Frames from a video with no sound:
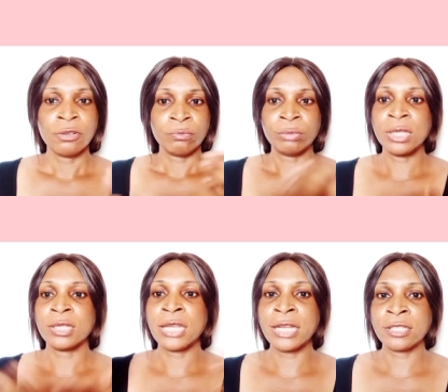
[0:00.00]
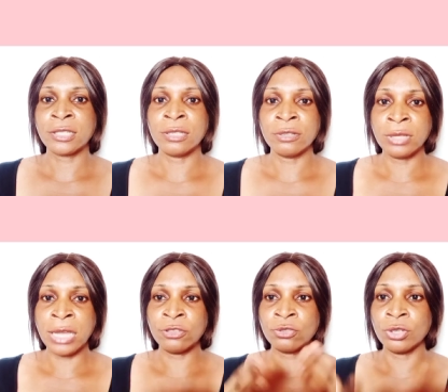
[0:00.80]
please let's
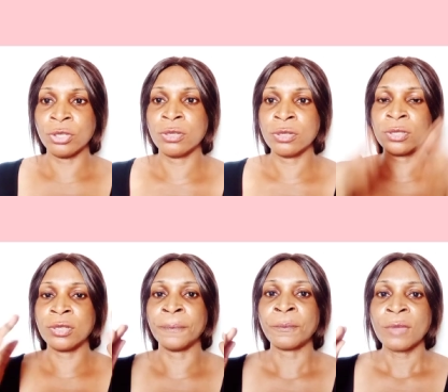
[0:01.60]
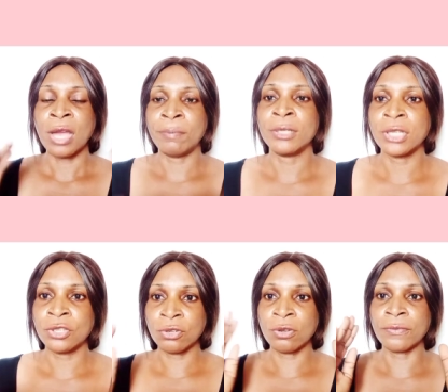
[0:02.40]
learn to reduce the
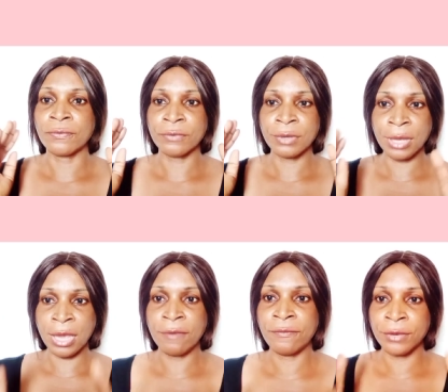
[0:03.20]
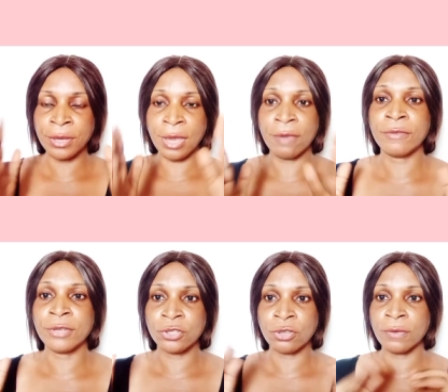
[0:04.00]
application of heavy heavy
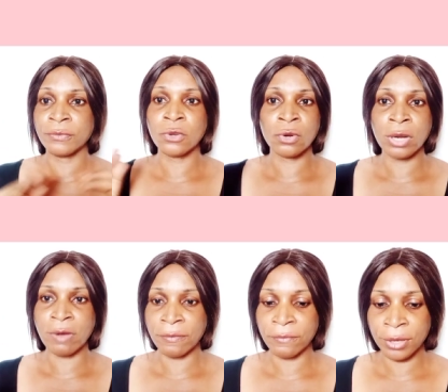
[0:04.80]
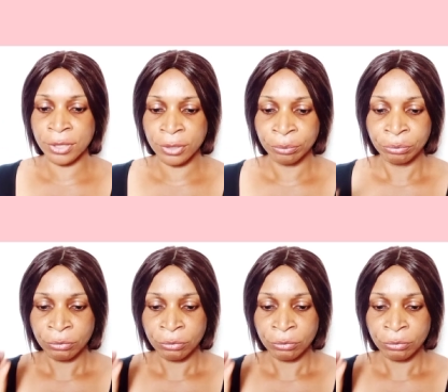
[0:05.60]
stuffs on our face